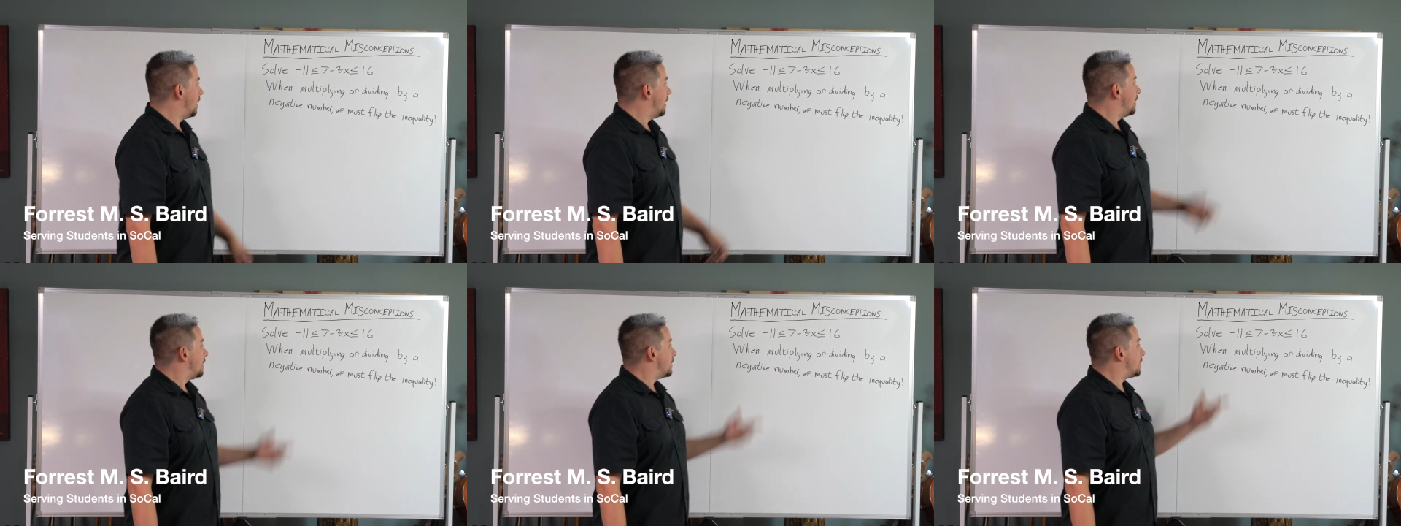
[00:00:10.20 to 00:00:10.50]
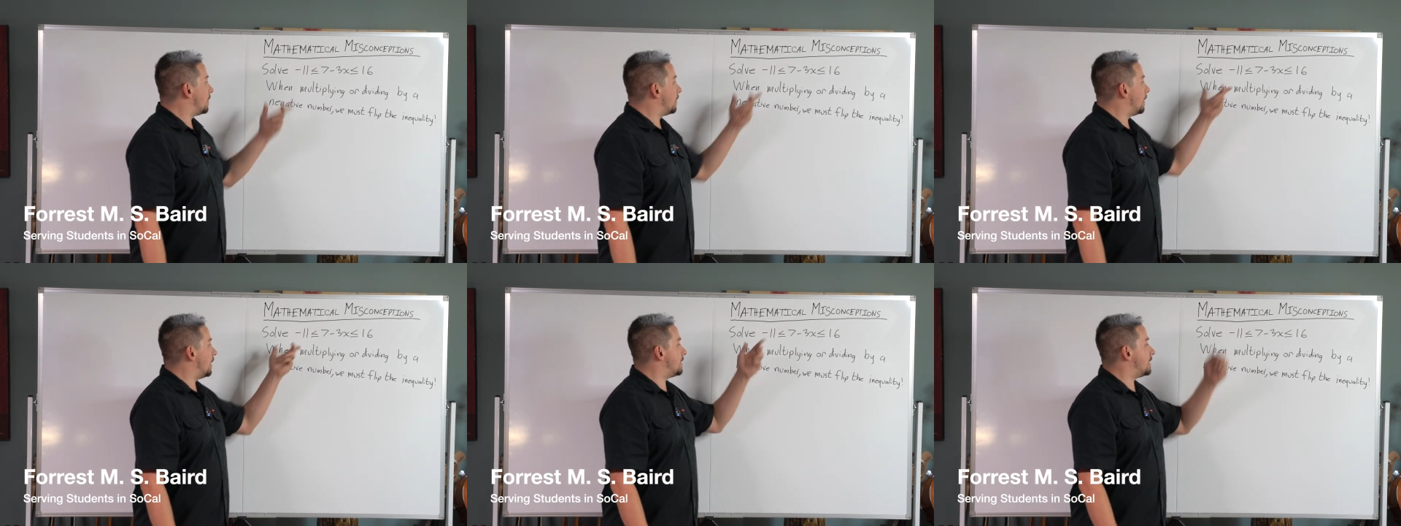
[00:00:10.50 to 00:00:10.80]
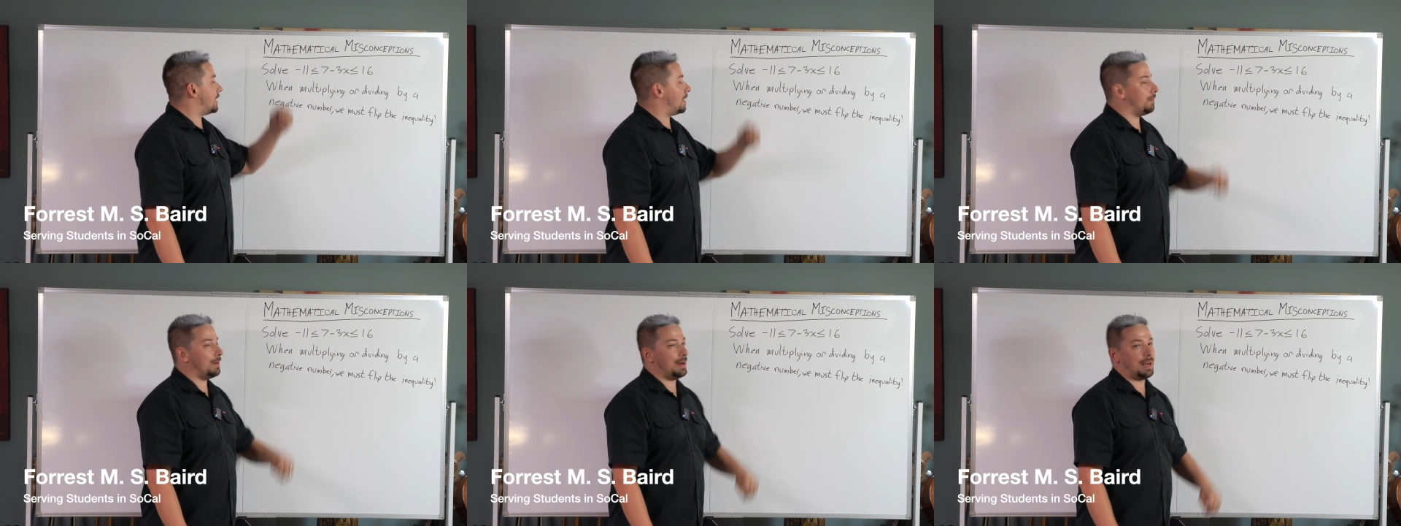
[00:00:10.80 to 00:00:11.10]
So let's
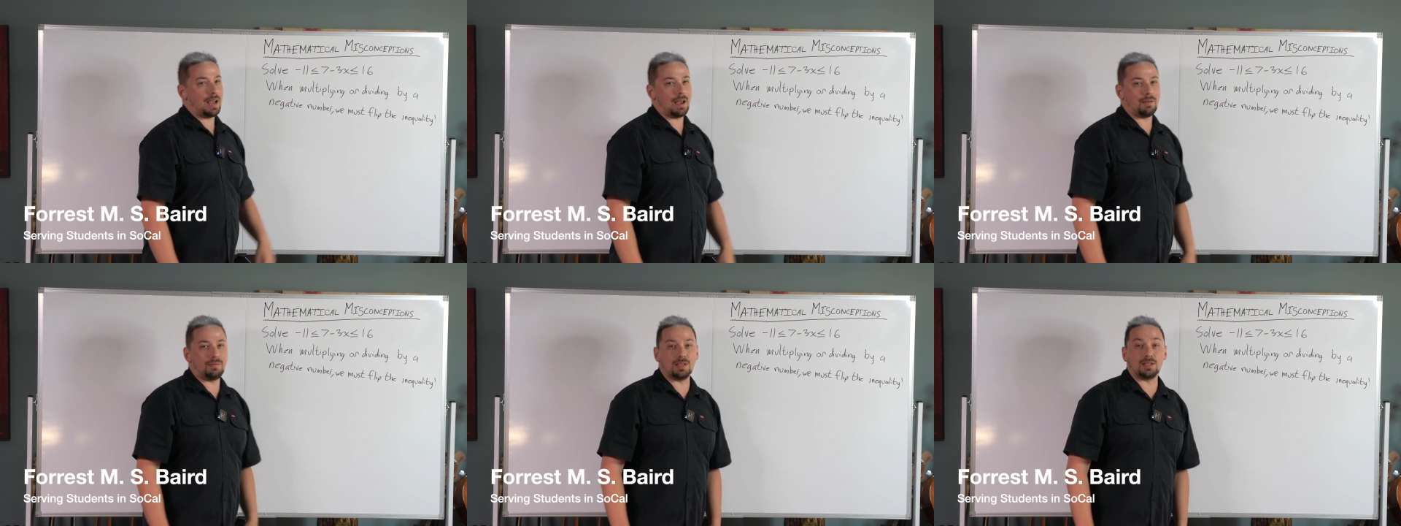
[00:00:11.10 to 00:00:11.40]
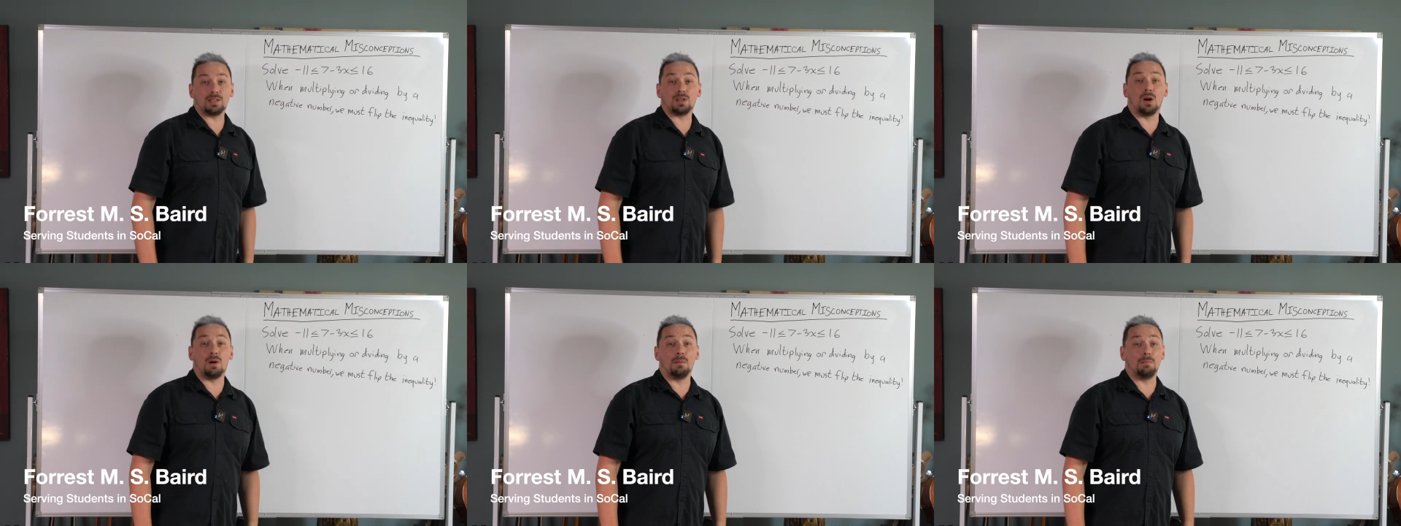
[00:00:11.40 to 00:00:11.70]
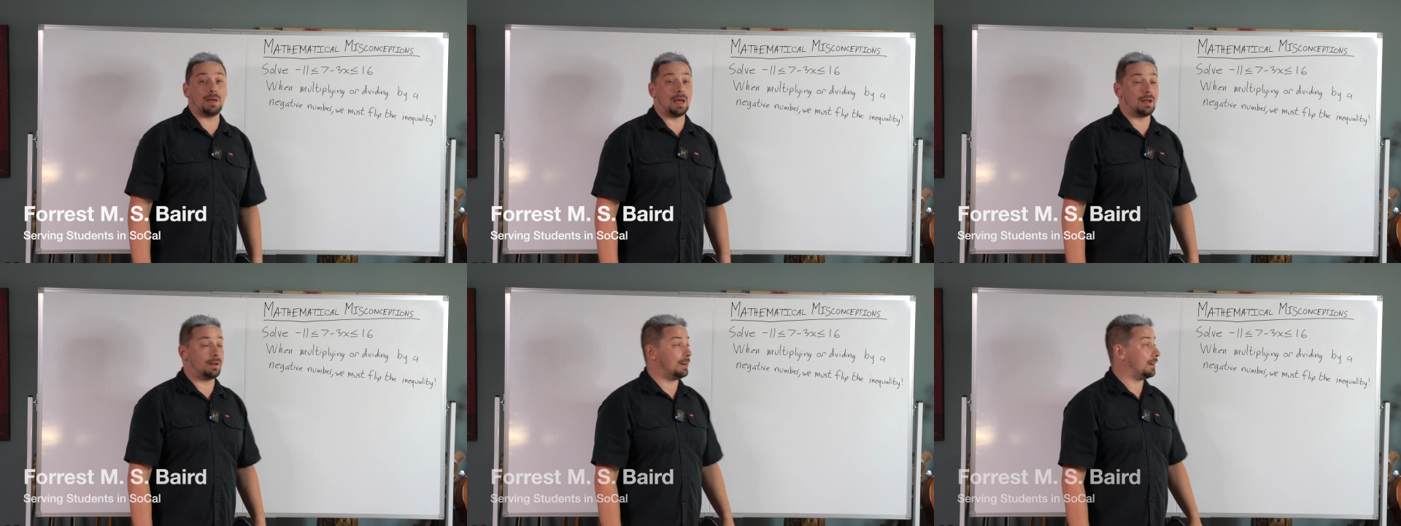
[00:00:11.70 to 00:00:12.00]
say we have this
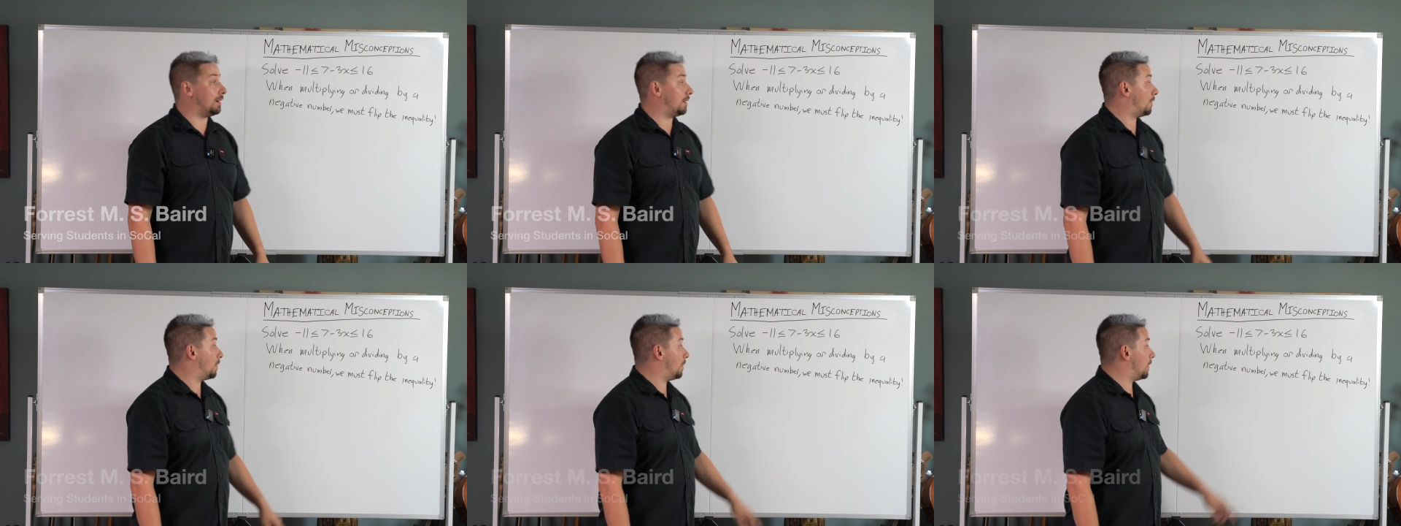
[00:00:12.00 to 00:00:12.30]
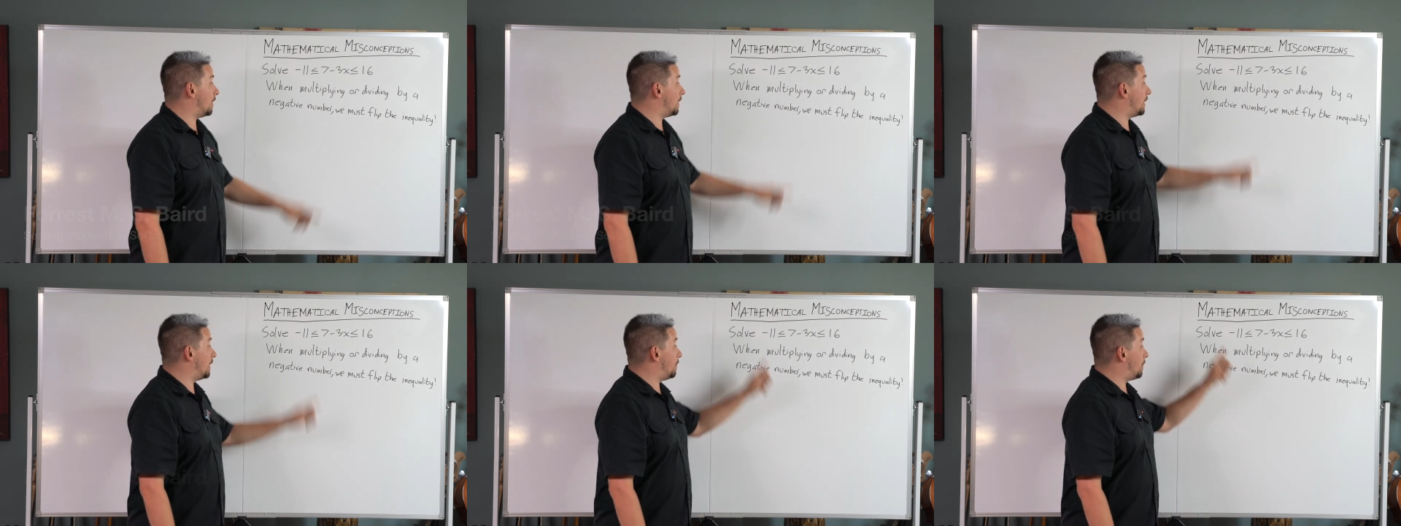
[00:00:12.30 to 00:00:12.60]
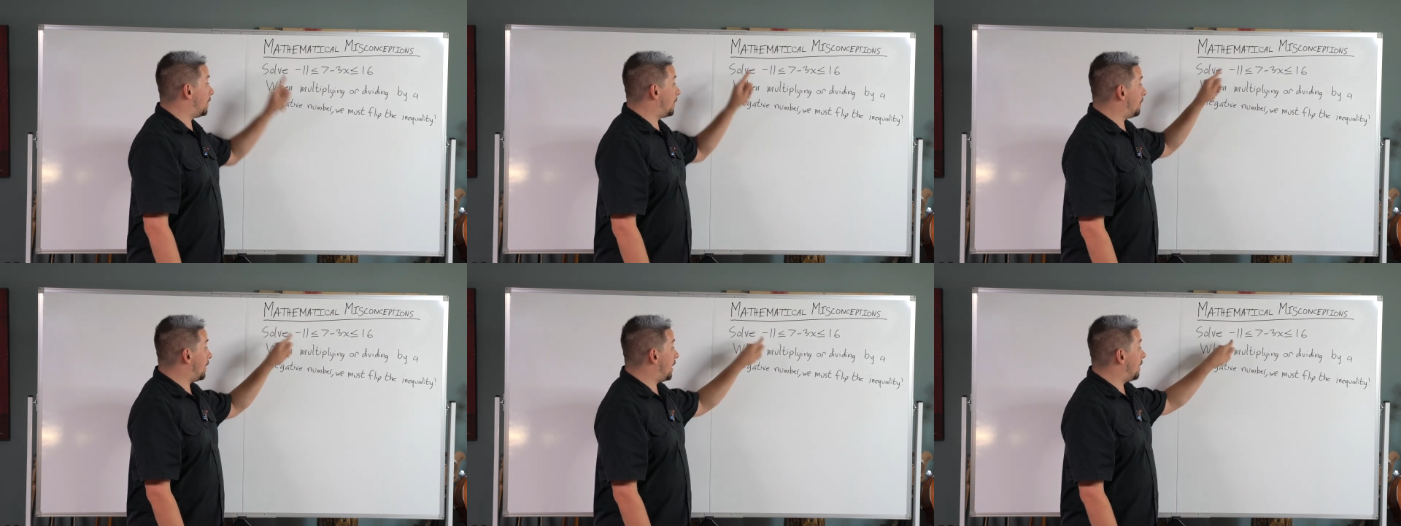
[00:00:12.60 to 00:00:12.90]
compound inequality
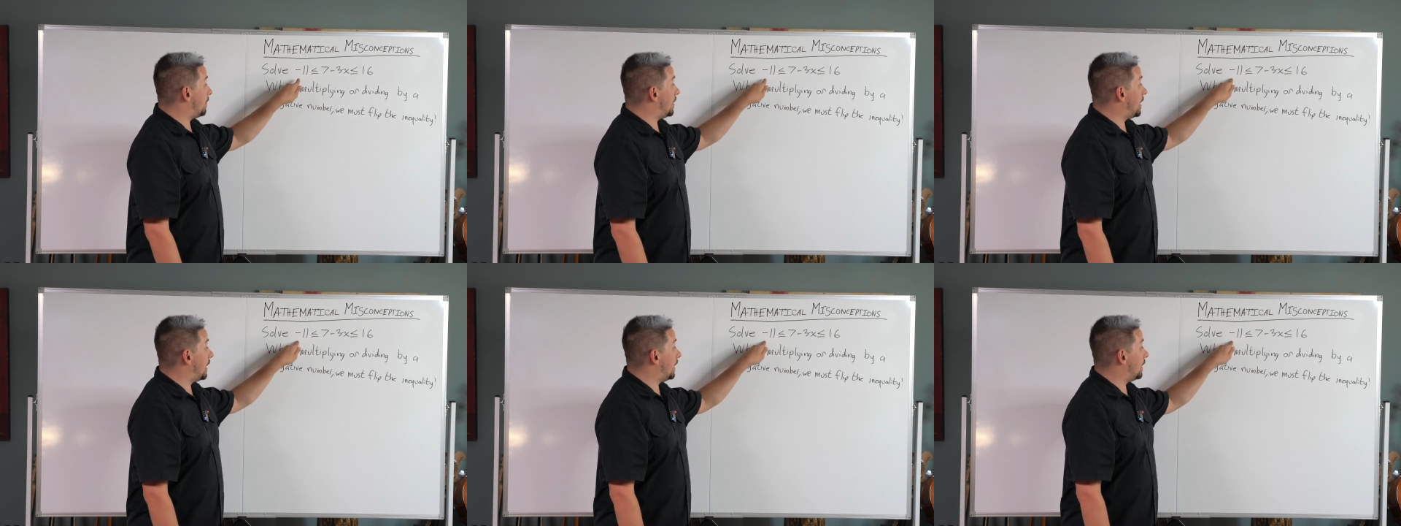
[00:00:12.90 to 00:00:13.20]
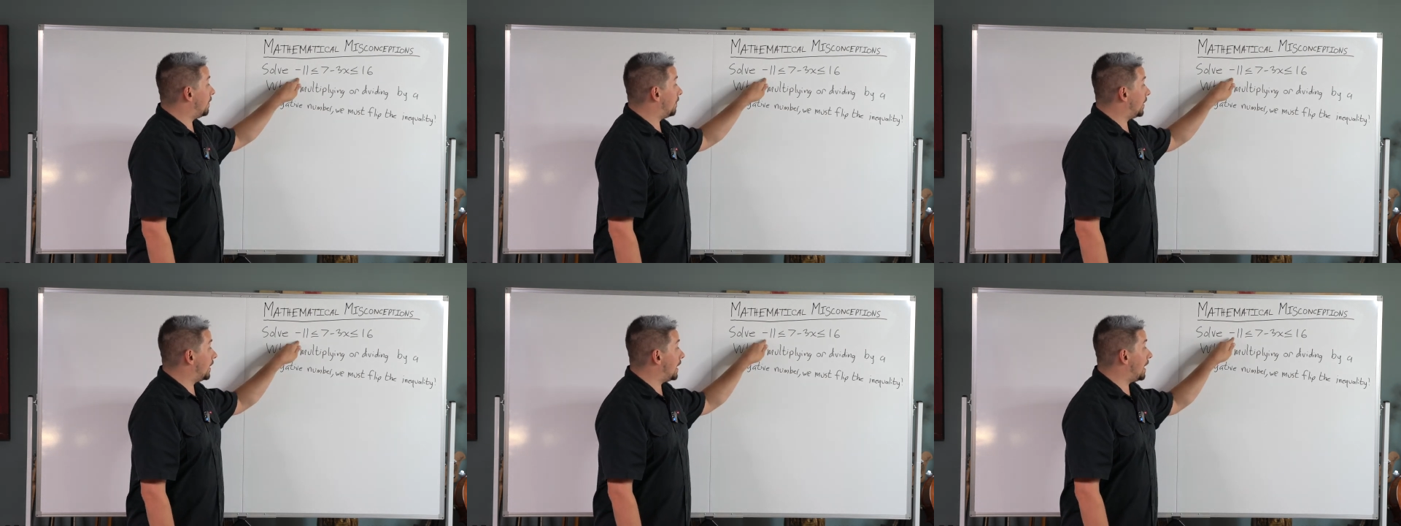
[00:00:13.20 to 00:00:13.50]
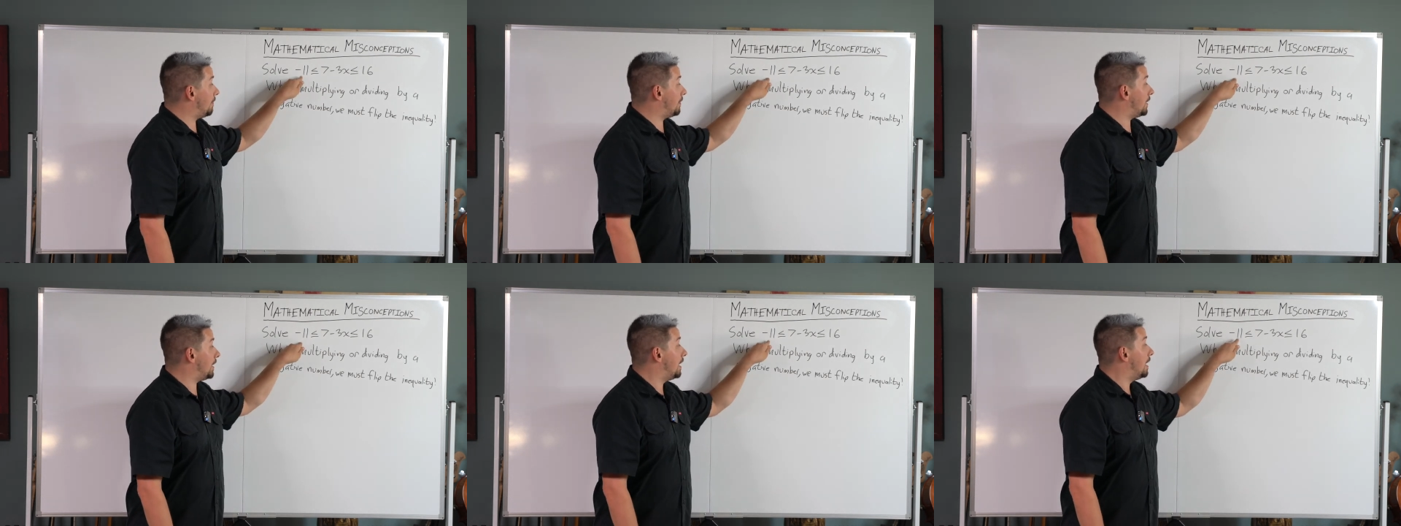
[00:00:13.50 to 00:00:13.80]
where we have negative
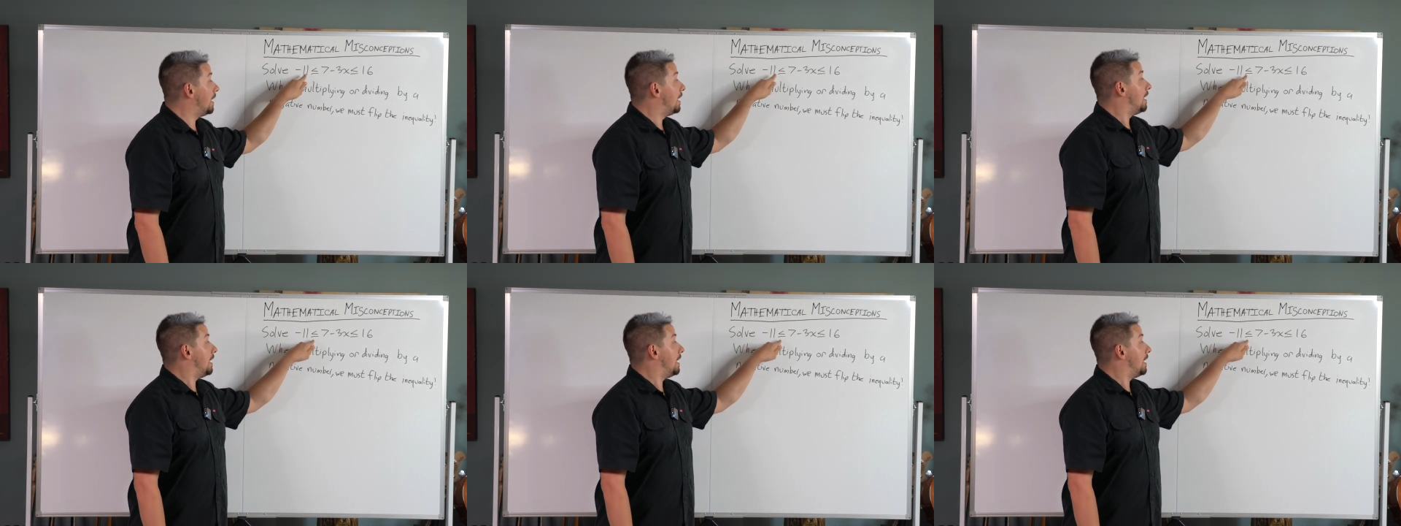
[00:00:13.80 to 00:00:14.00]
11